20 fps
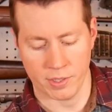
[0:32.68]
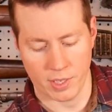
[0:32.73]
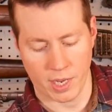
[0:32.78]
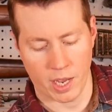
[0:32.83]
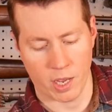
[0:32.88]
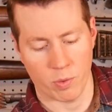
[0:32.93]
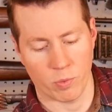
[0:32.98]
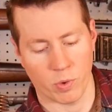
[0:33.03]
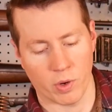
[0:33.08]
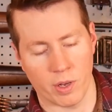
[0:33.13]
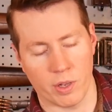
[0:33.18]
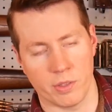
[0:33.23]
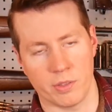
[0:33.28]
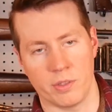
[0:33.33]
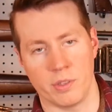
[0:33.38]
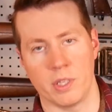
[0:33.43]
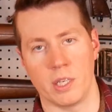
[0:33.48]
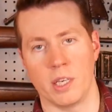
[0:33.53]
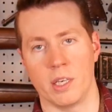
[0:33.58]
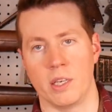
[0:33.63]
SA
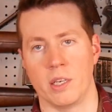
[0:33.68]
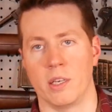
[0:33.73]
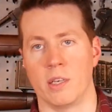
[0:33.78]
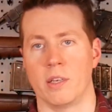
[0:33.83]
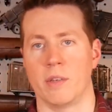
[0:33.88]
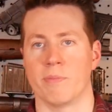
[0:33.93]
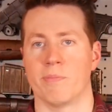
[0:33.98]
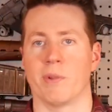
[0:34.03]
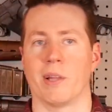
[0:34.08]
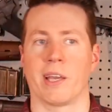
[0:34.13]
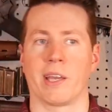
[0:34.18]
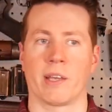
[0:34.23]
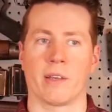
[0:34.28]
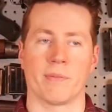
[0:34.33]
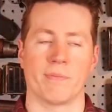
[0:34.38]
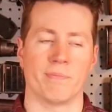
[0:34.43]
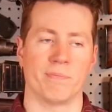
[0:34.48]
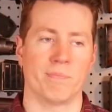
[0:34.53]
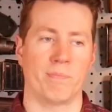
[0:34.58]
was the like